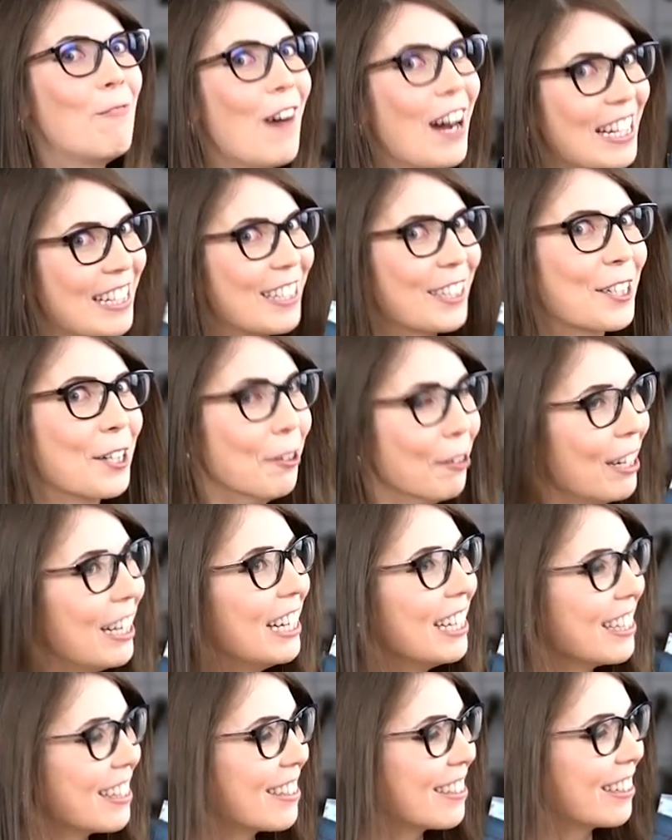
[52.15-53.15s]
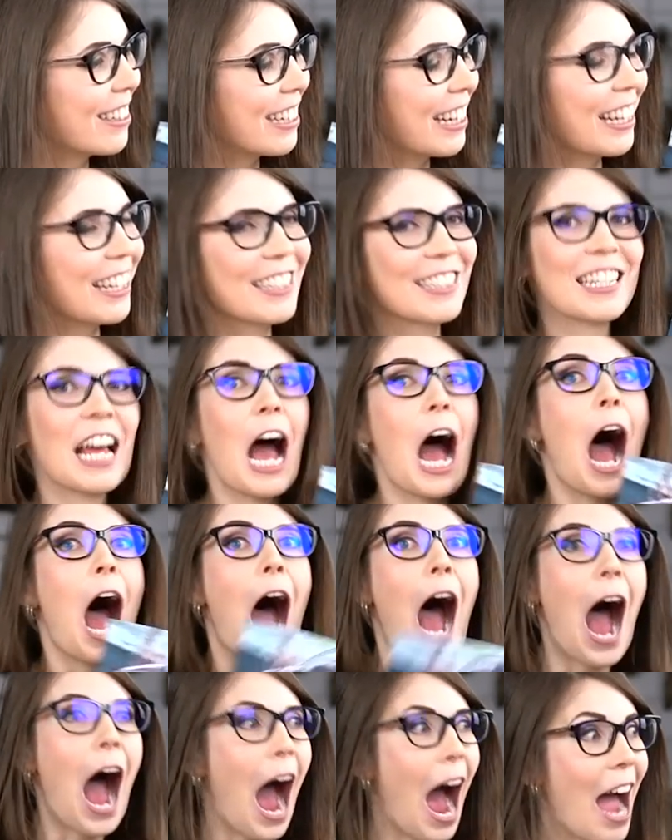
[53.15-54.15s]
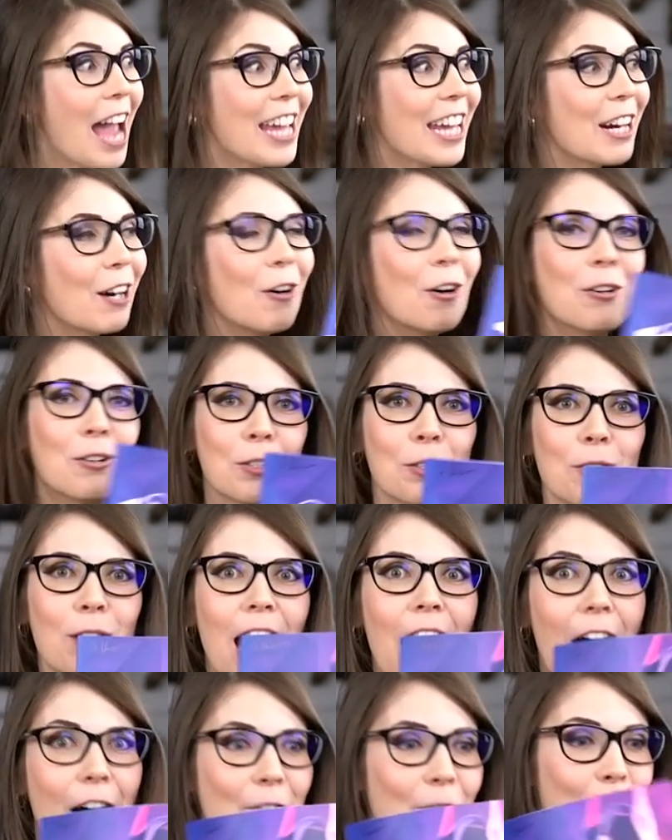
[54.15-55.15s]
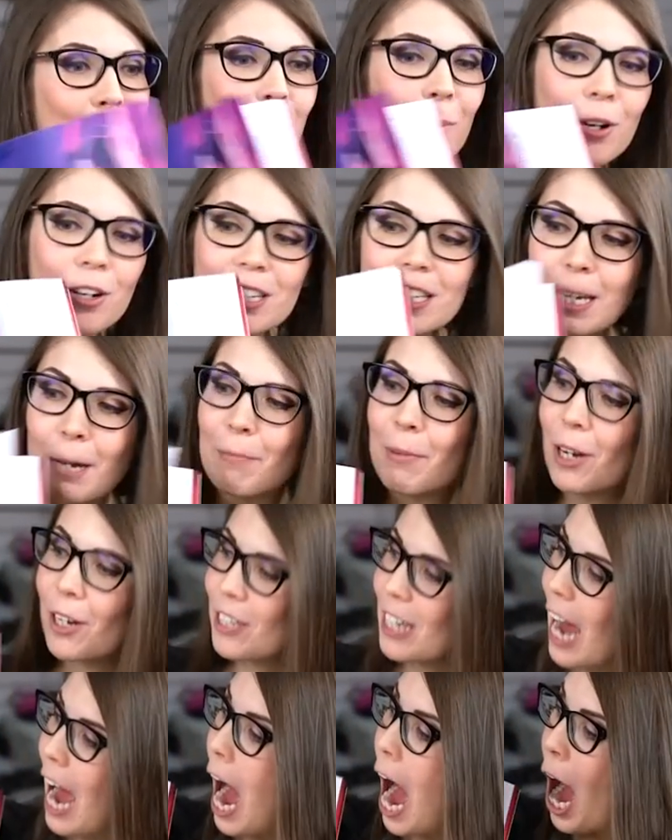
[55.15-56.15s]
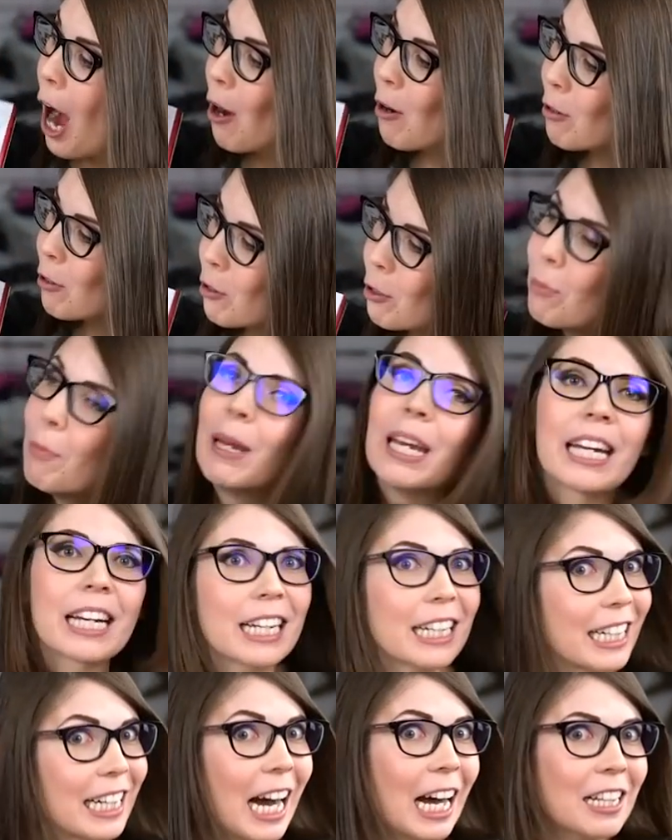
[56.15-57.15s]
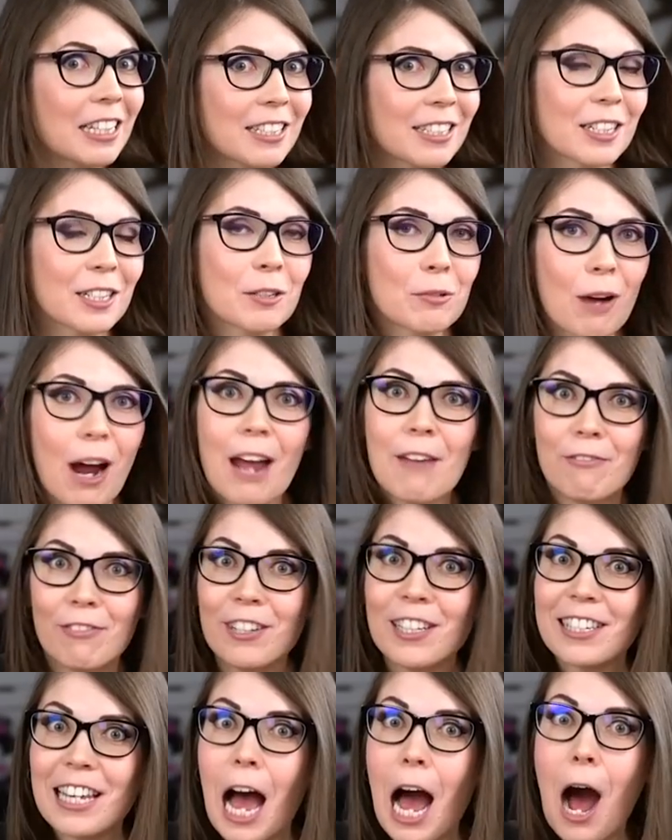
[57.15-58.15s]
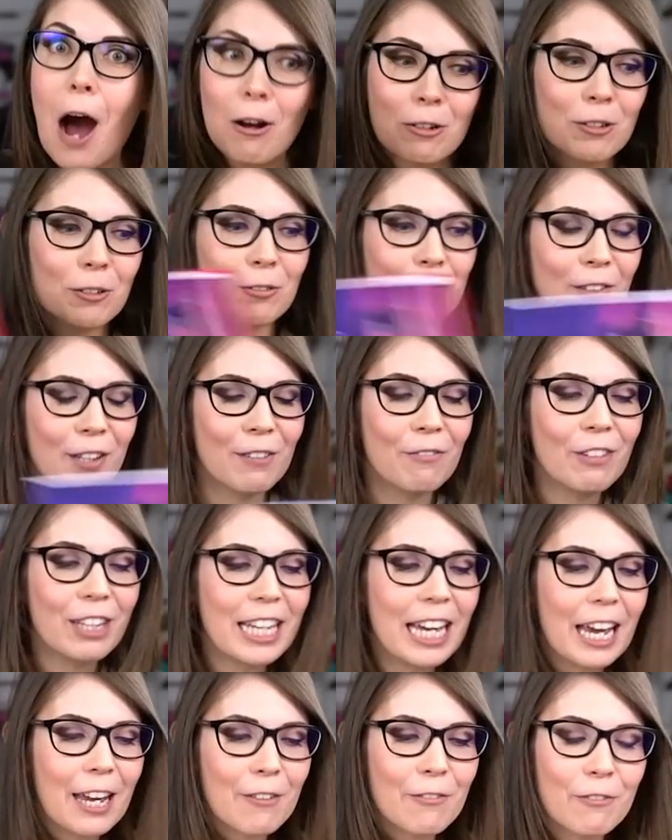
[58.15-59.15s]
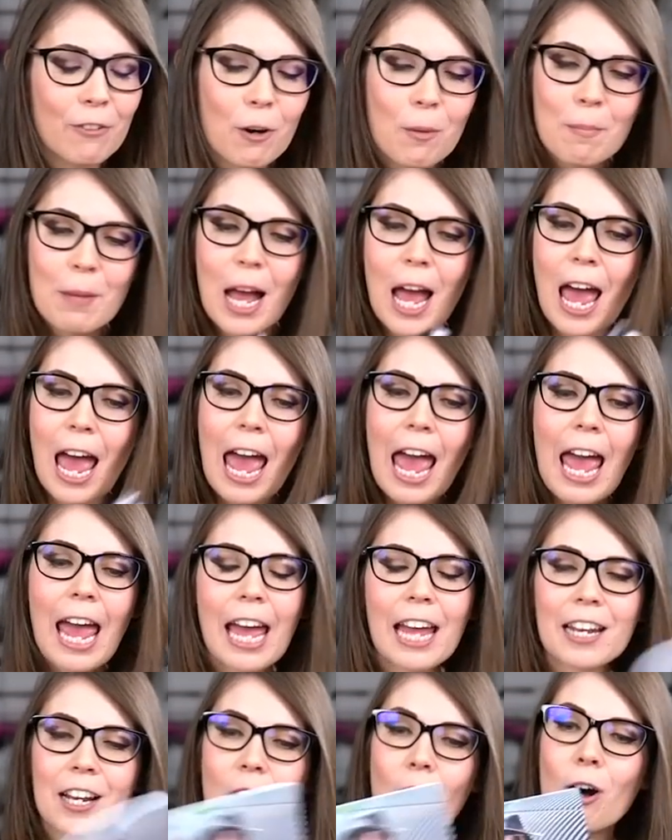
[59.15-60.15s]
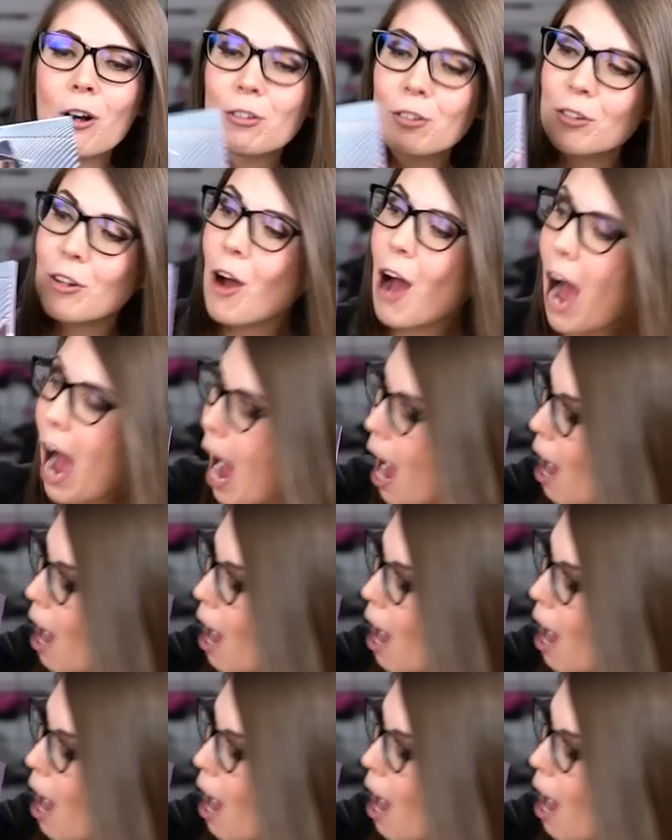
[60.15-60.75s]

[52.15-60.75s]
what a coincidence! I also have books about how to make guns and rifles out of EVA foam and also